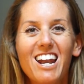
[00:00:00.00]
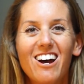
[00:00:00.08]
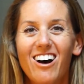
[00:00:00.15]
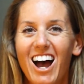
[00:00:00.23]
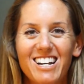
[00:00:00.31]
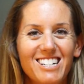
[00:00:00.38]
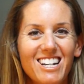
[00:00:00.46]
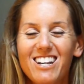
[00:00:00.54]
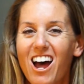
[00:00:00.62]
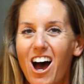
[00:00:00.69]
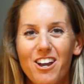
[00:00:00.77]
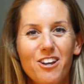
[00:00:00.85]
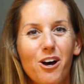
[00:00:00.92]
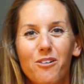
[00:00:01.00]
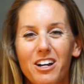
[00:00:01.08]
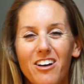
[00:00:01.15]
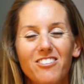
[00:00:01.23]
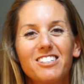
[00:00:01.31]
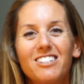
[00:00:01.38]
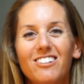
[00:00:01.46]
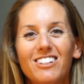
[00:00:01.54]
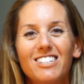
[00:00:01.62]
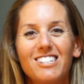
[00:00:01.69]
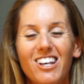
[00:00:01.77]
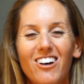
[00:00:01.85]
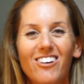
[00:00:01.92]
You know, I did not know what I was
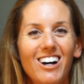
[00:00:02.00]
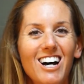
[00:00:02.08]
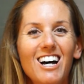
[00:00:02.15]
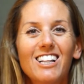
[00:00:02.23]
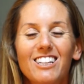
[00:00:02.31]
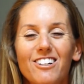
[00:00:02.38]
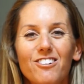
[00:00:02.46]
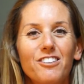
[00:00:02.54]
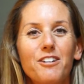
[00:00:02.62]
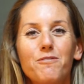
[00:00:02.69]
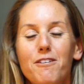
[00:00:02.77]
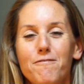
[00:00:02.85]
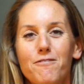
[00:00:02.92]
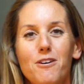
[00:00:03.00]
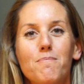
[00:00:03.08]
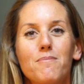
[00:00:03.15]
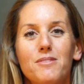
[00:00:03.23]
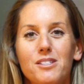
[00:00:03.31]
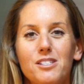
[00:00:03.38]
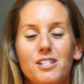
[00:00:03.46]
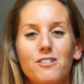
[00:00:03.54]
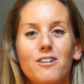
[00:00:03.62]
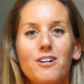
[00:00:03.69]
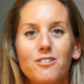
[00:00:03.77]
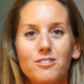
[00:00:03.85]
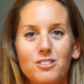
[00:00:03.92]
doing, so literally went from
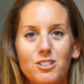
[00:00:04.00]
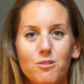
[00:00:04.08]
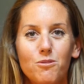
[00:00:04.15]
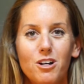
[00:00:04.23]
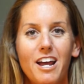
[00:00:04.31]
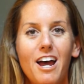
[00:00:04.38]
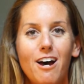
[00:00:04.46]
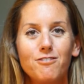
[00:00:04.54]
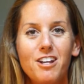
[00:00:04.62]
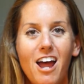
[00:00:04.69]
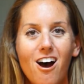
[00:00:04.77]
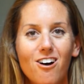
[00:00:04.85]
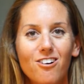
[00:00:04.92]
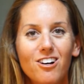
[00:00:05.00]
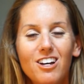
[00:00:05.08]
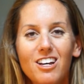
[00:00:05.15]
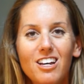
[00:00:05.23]
0 to what I have now.